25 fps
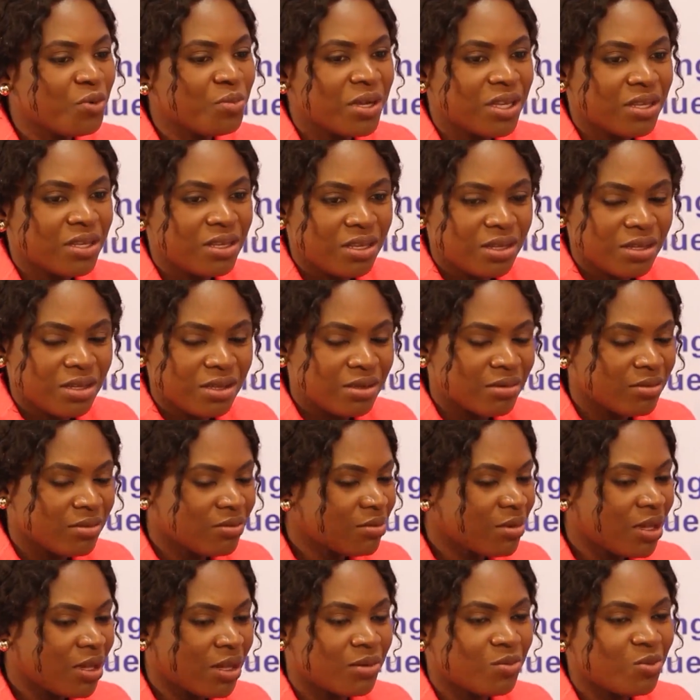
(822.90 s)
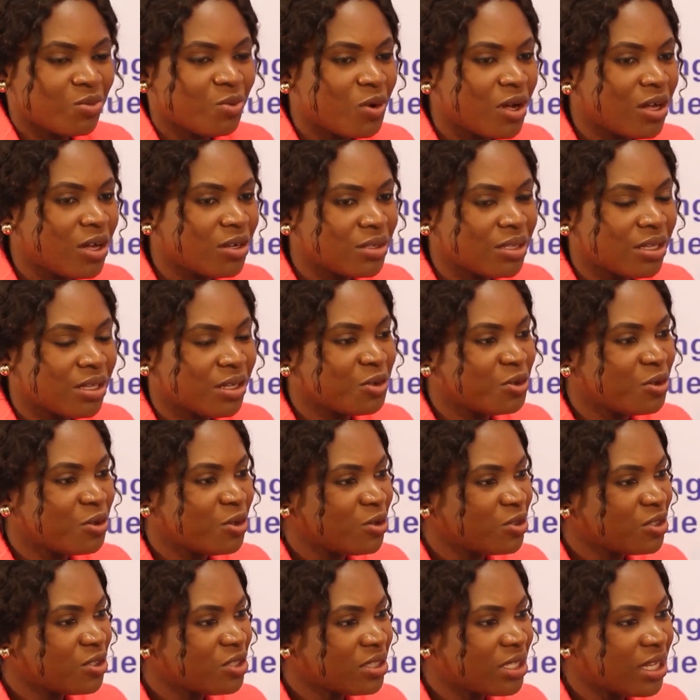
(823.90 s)
many wild
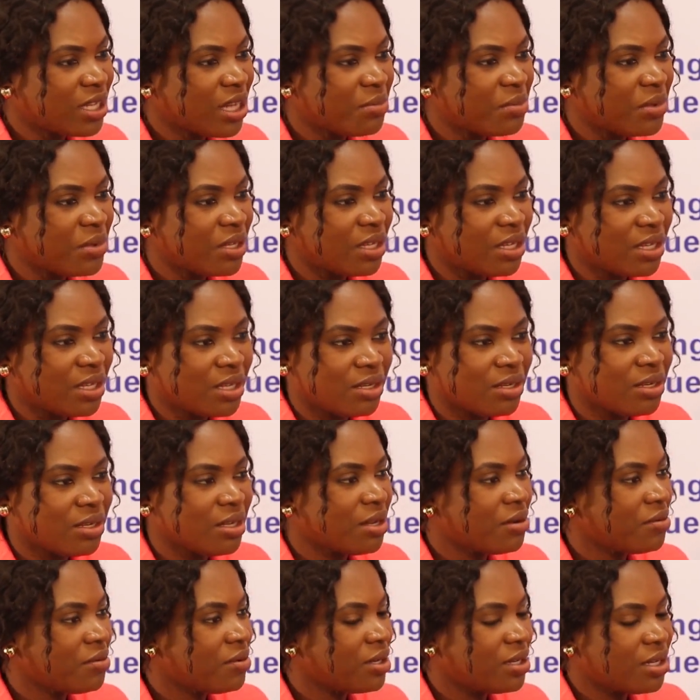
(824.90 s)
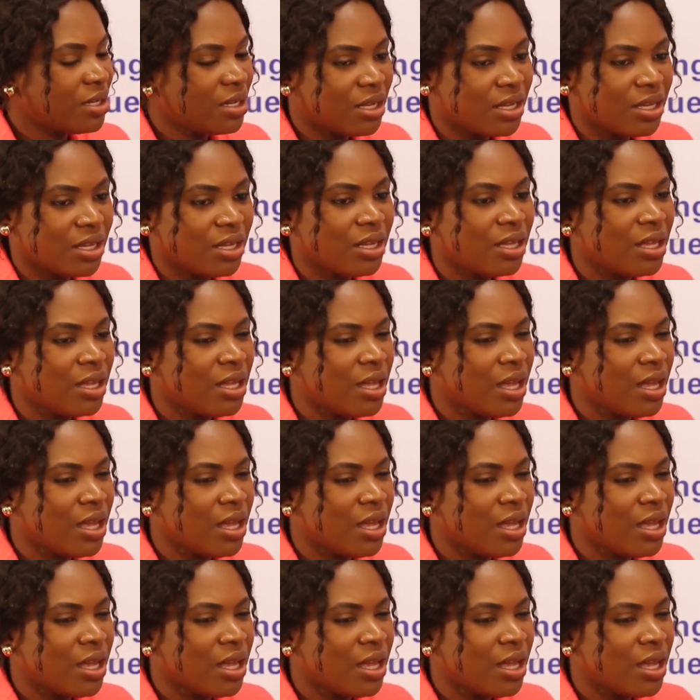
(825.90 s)
technology coming in here and there.